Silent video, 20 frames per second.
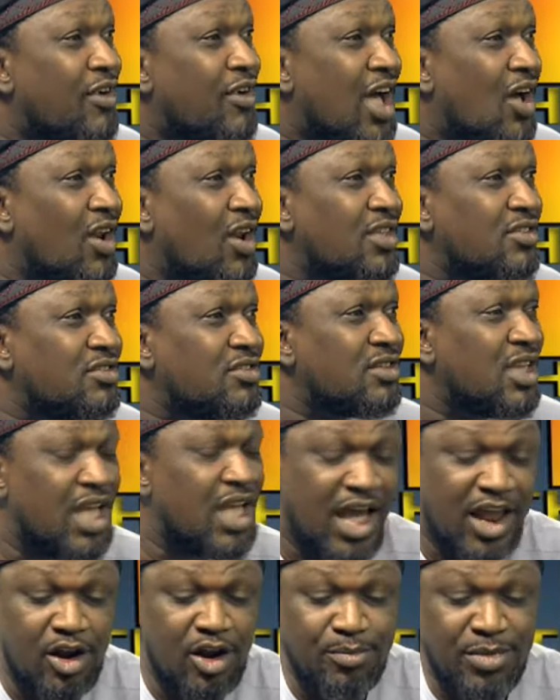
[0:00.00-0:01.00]
political
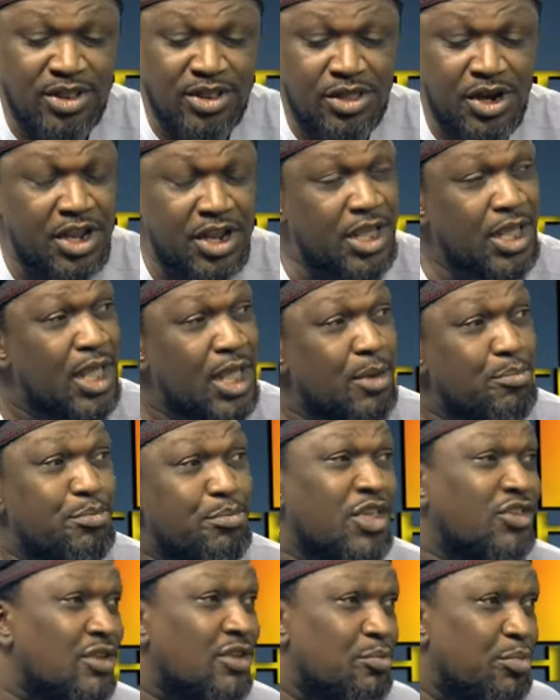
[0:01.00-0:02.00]
violence. And number
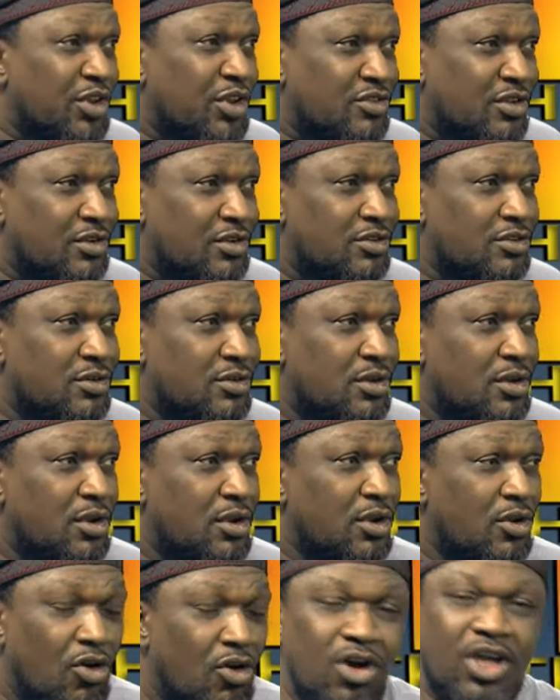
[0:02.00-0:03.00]
three, missing
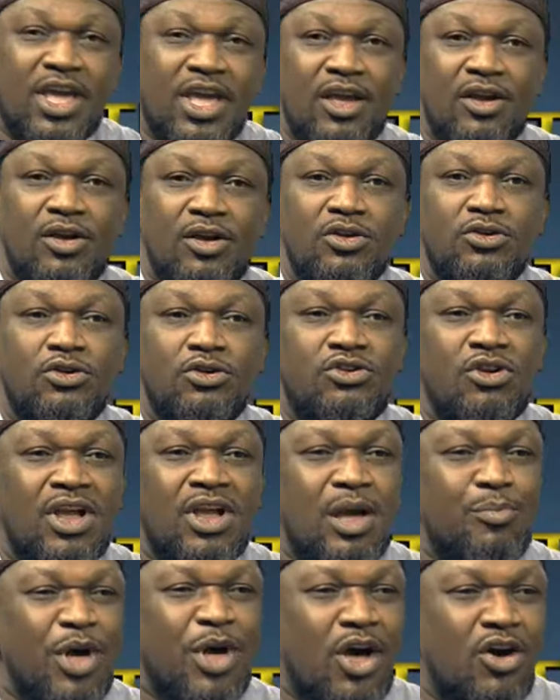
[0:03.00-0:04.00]
persons.
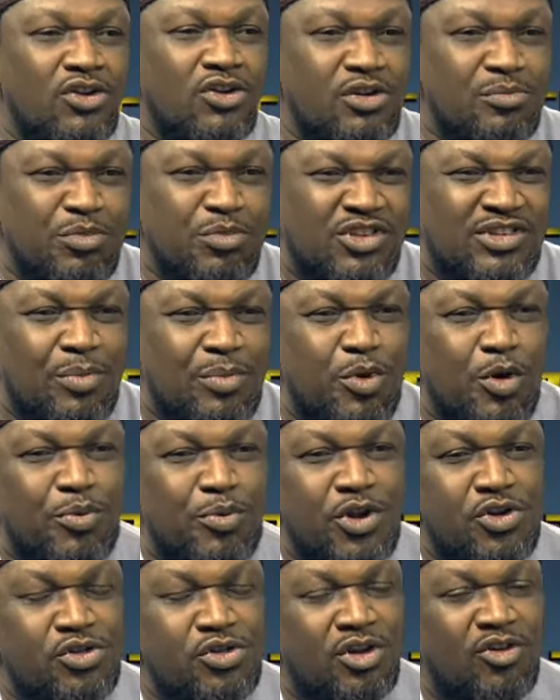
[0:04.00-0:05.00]
Okay, to talk
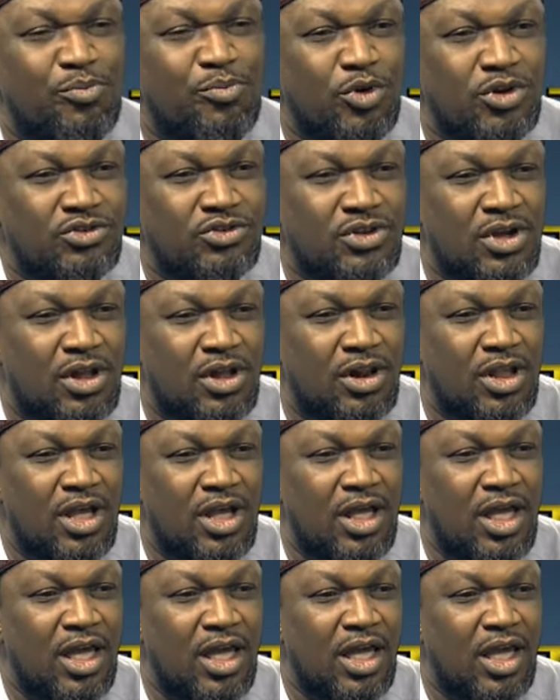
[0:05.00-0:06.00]
about misappropriation of
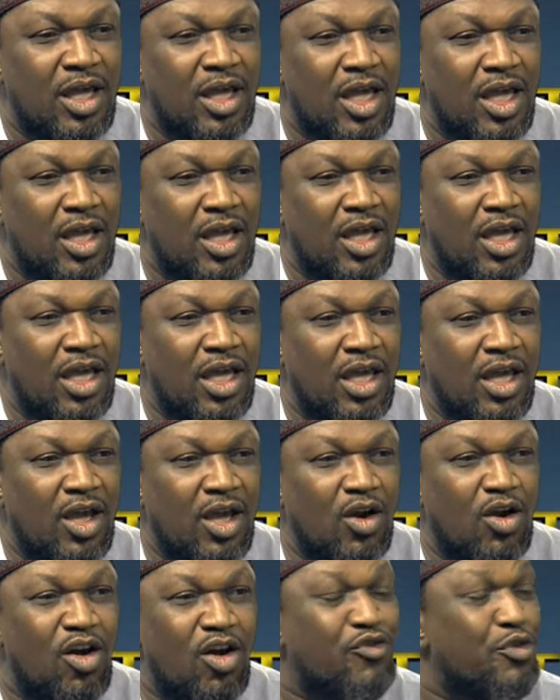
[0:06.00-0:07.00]
political uh uh,
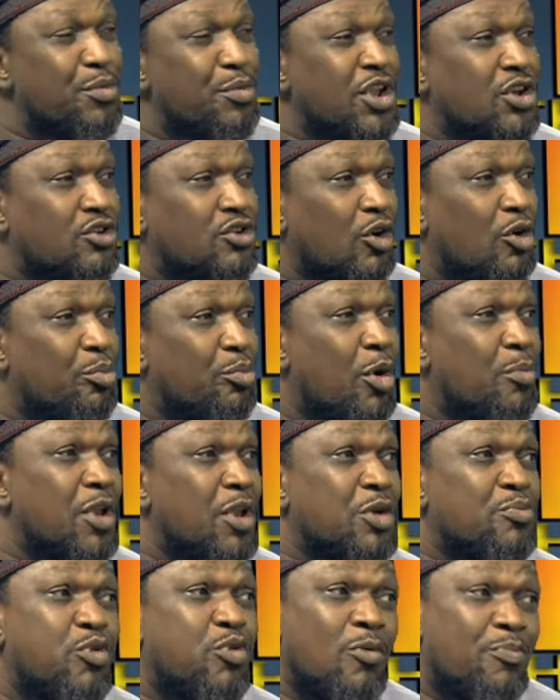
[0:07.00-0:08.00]
uh, uh, uh,
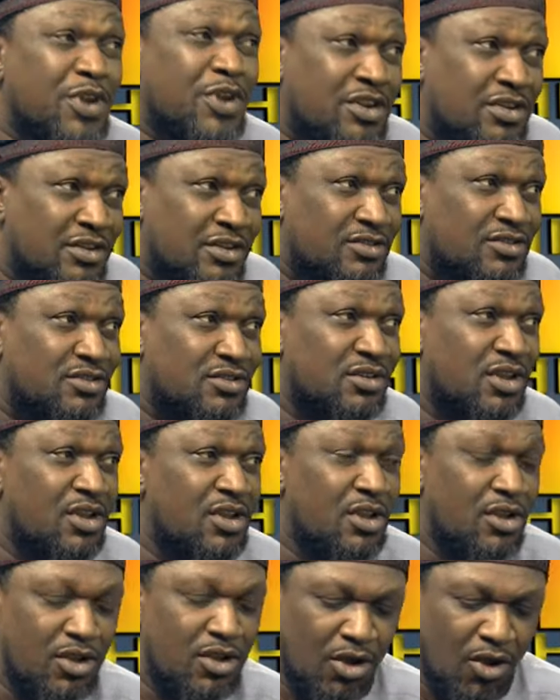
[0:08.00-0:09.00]
government or public
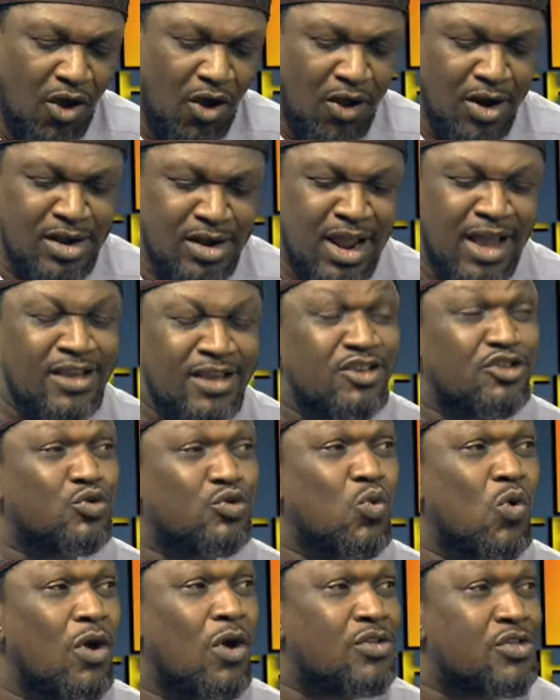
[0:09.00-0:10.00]
properties,
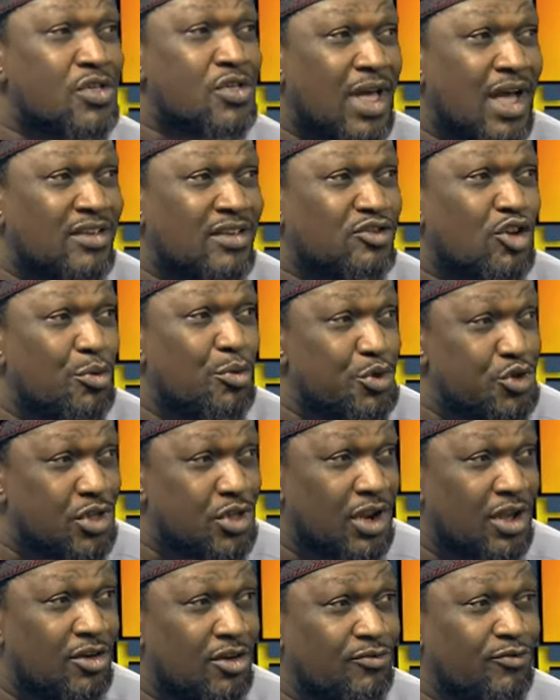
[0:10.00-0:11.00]
under his watch
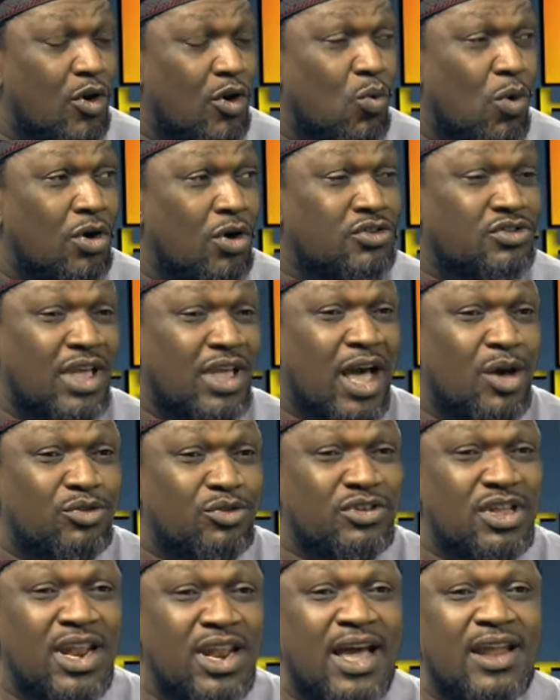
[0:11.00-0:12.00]
as Commissioner for
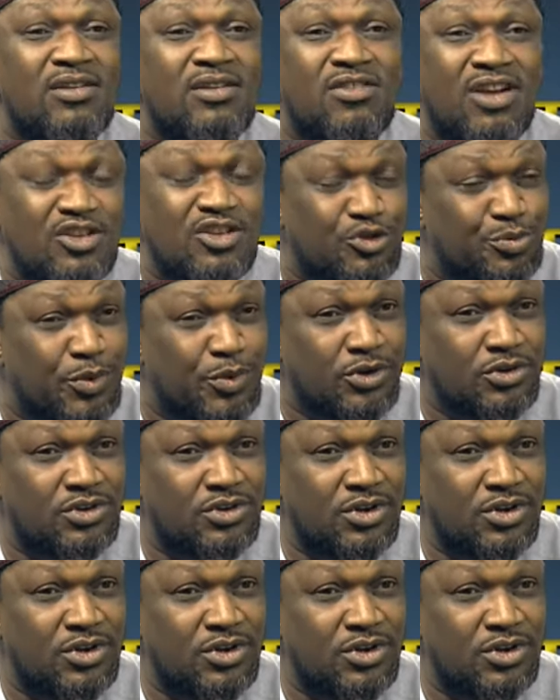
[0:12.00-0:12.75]
Works, Housing and